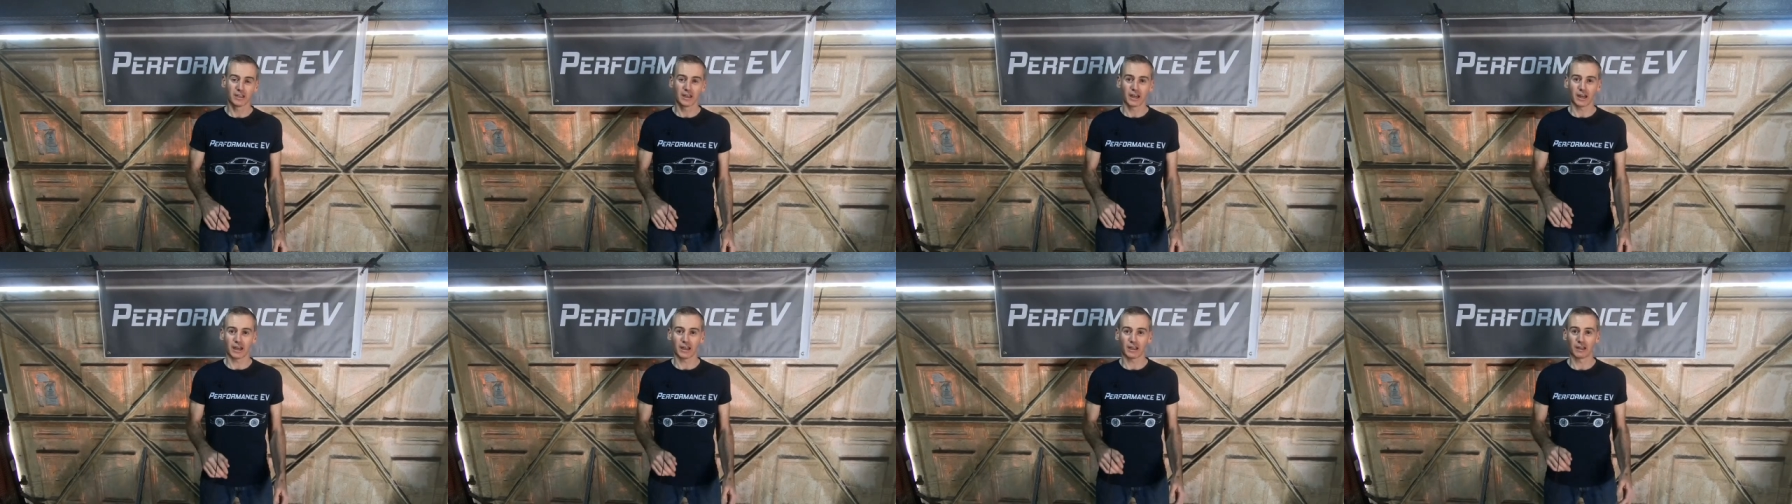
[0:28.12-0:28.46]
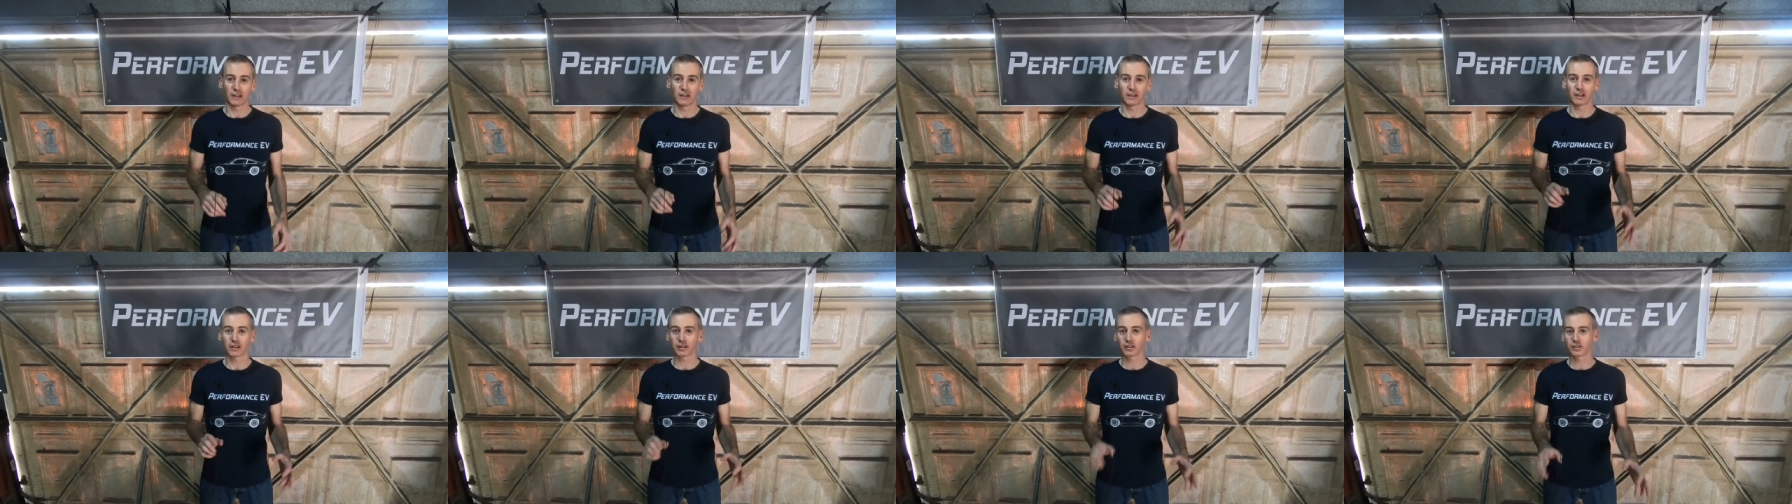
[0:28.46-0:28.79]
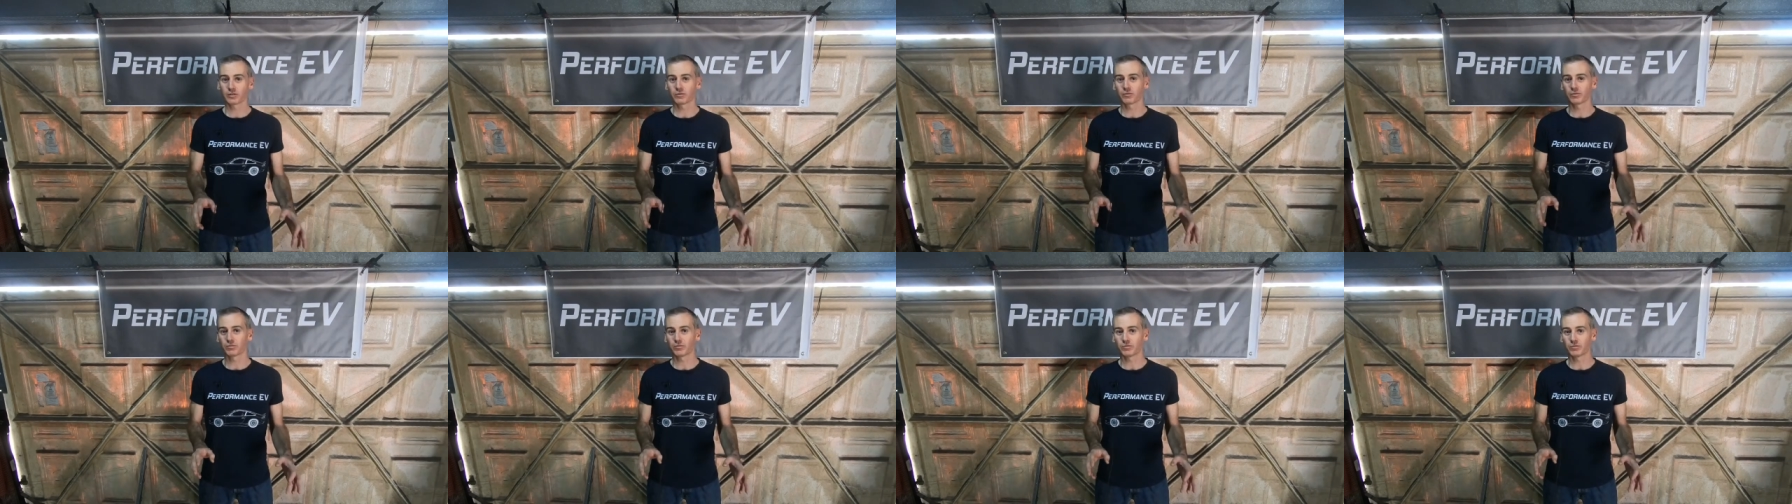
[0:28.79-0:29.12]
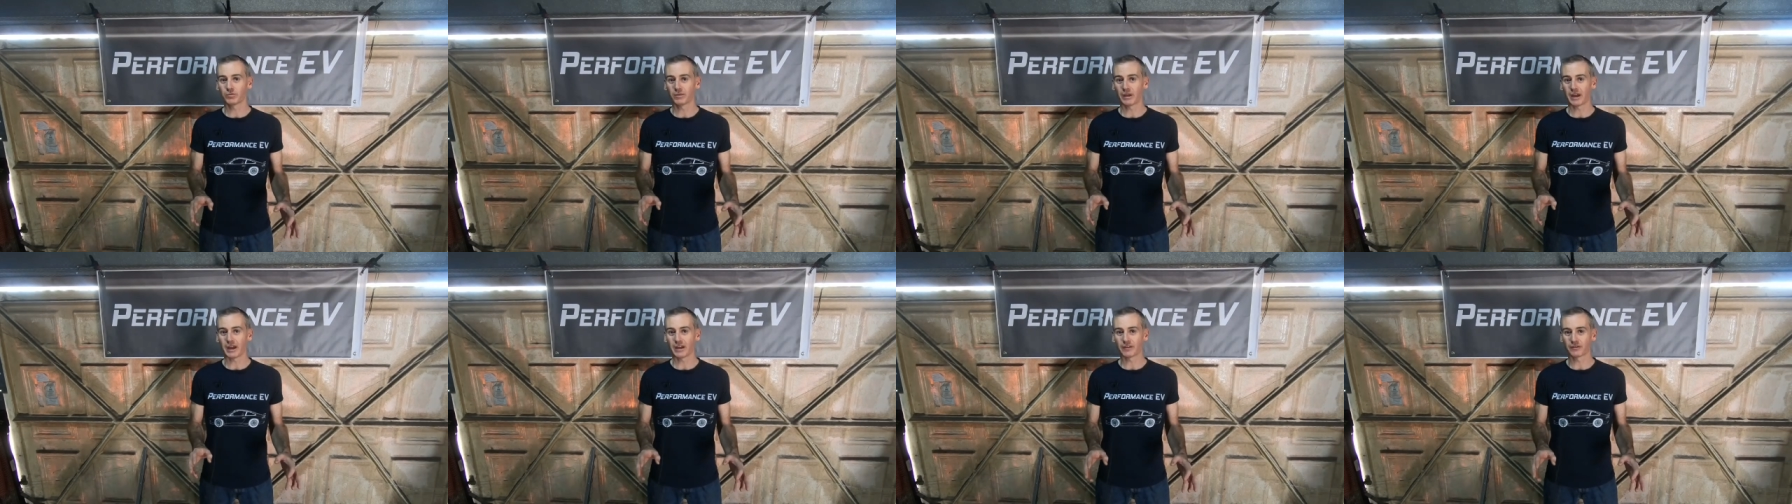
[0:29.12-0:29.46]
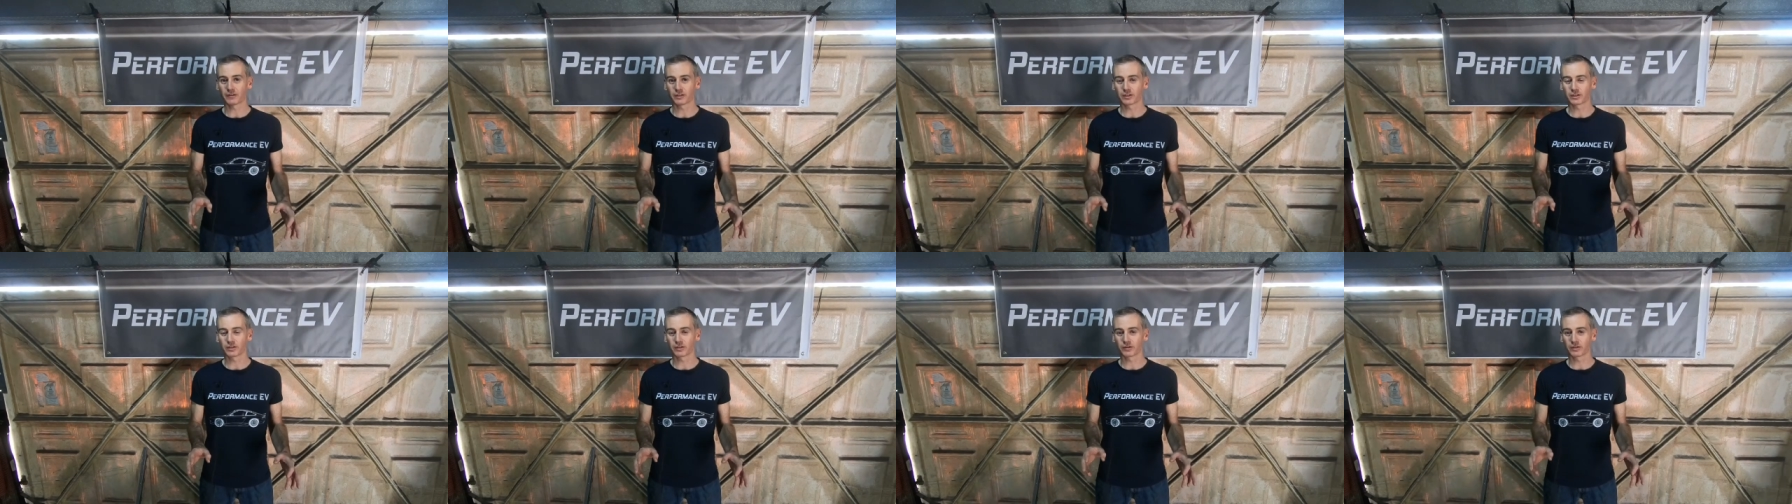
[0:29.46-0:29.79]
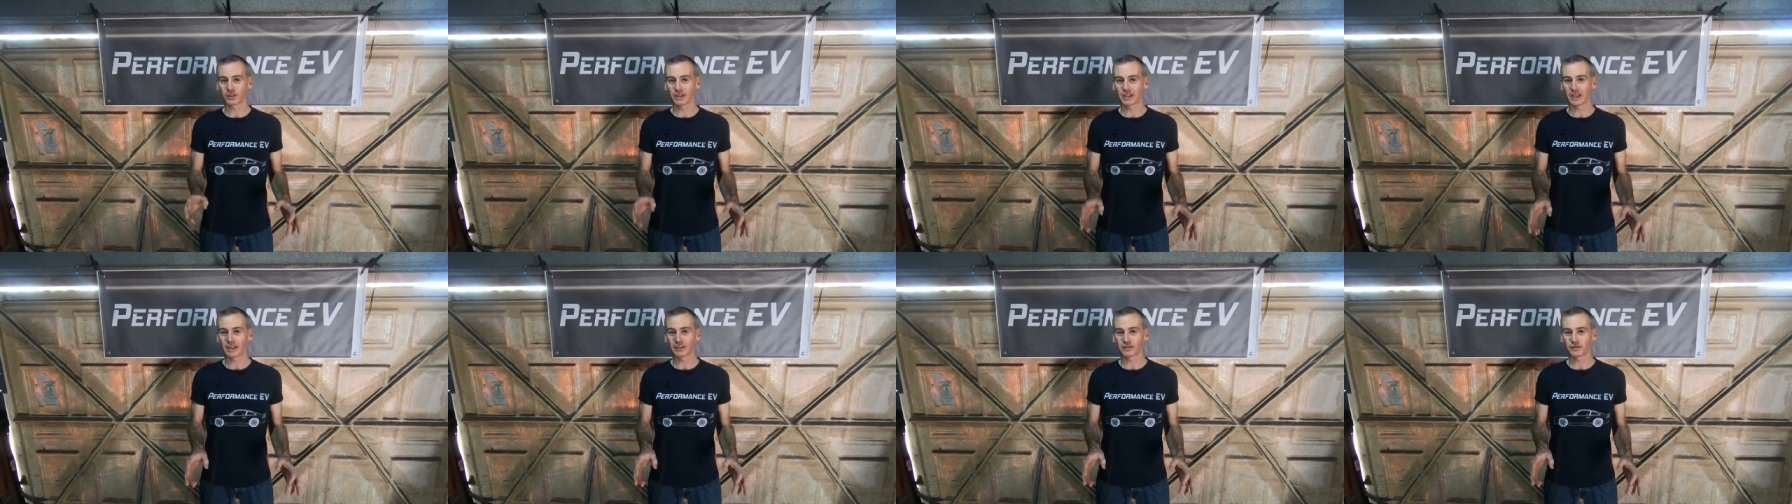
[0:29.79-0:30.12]
A lot of the effort over the
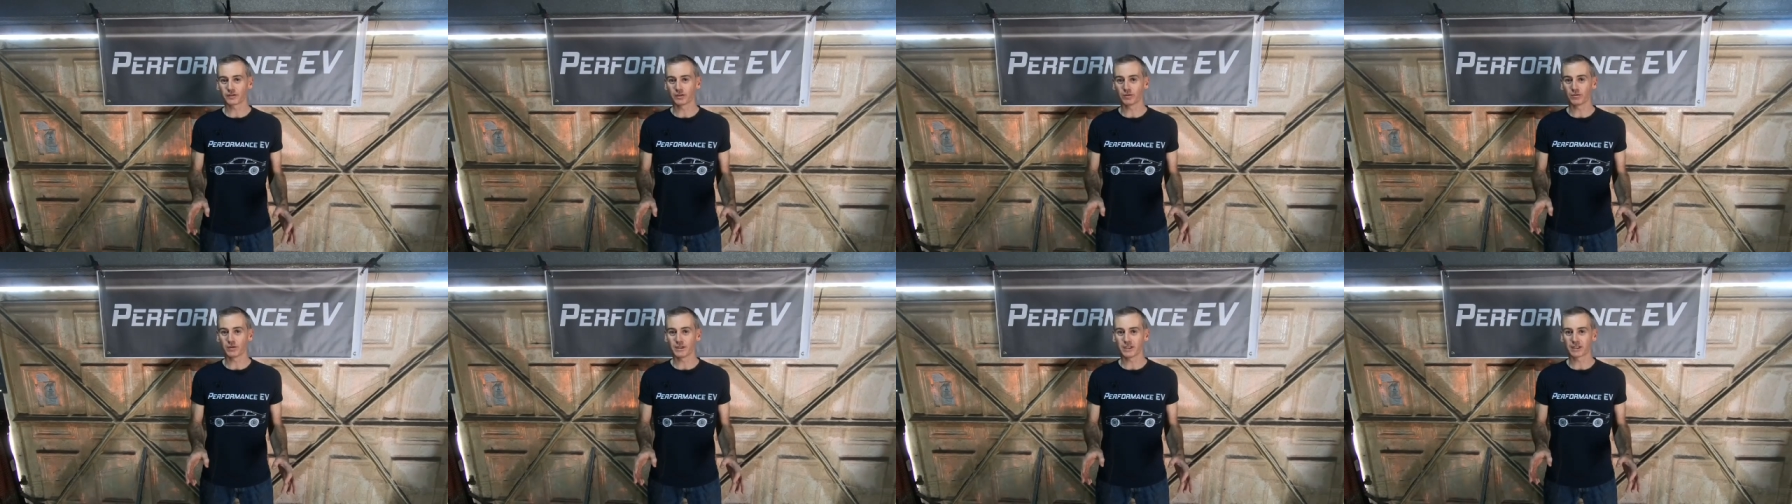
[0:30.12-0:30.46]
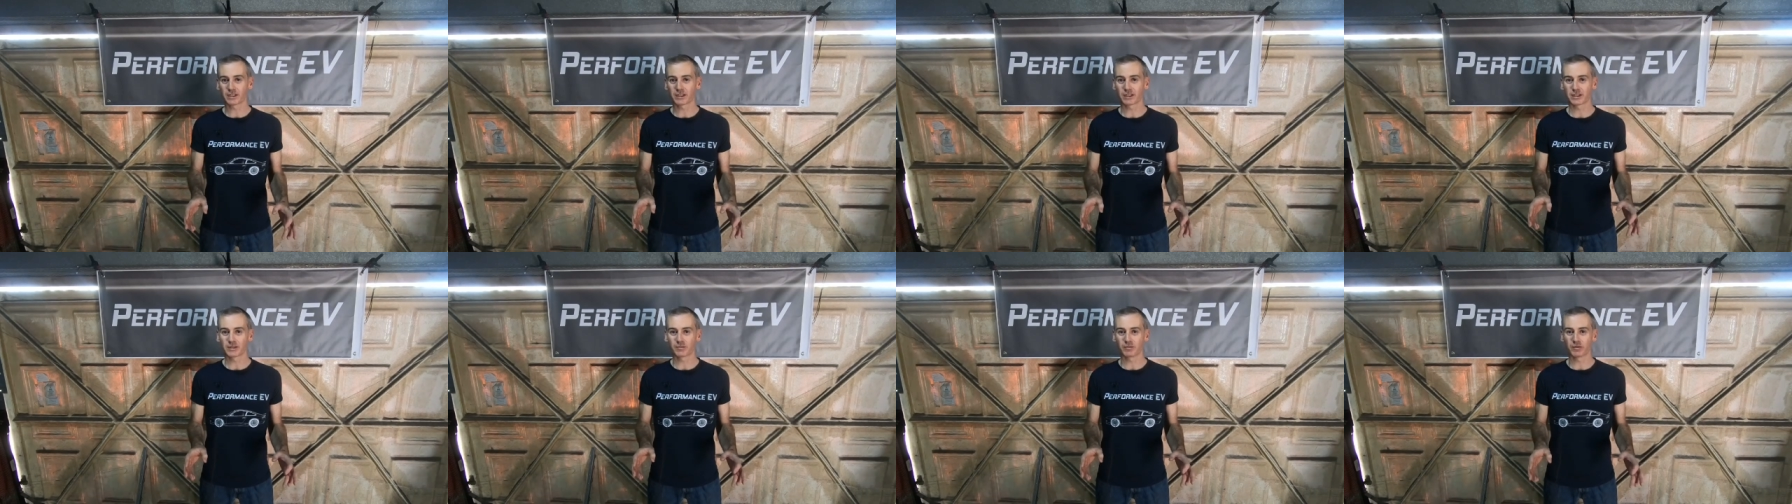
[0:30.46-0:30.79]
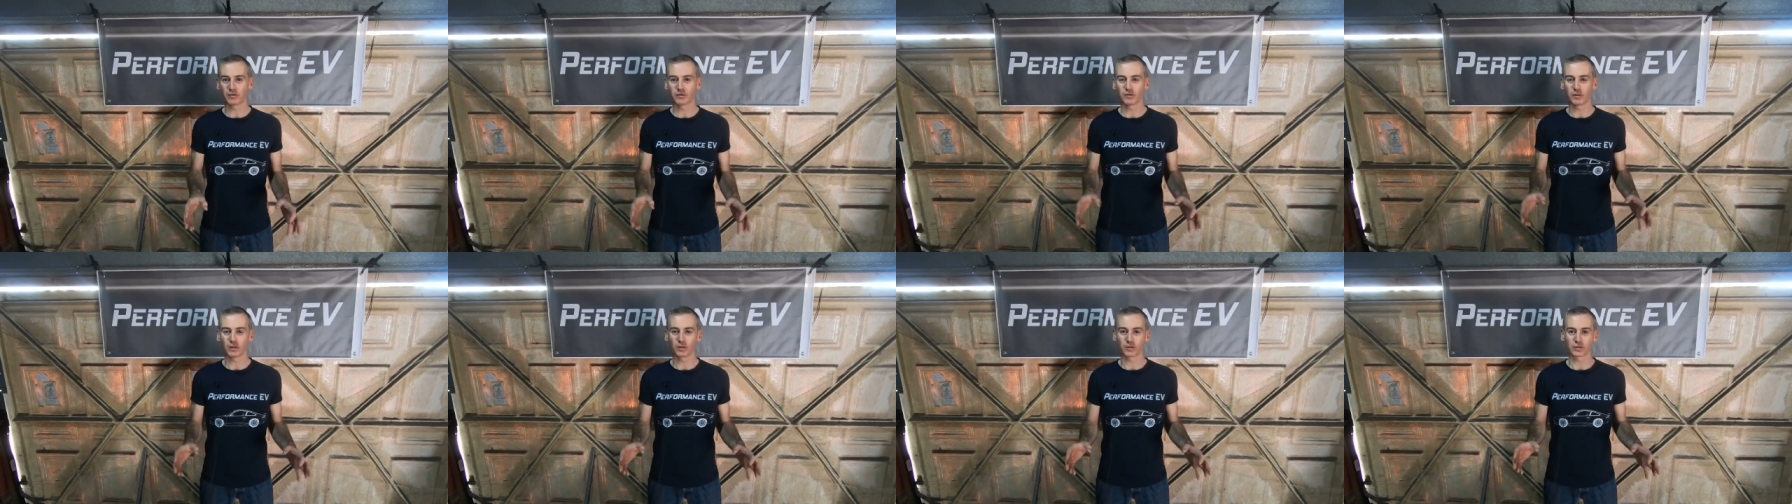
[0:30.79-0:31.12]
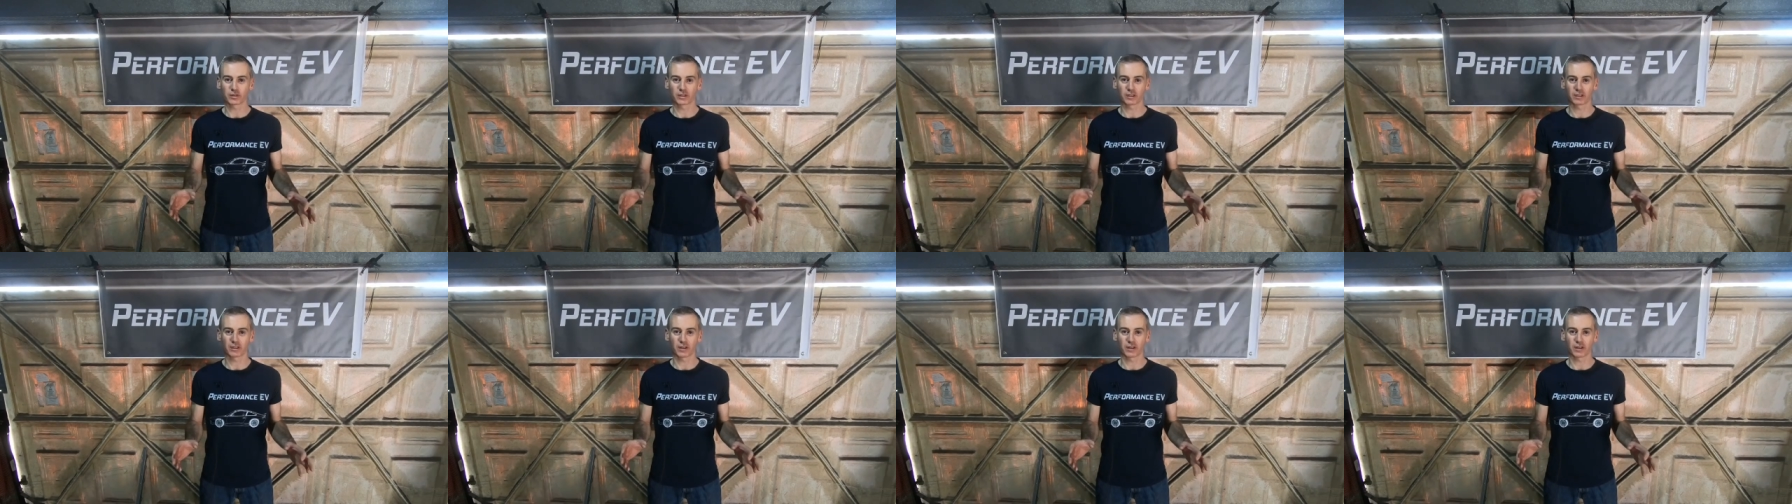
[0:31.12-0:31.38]
last few weeks has been focused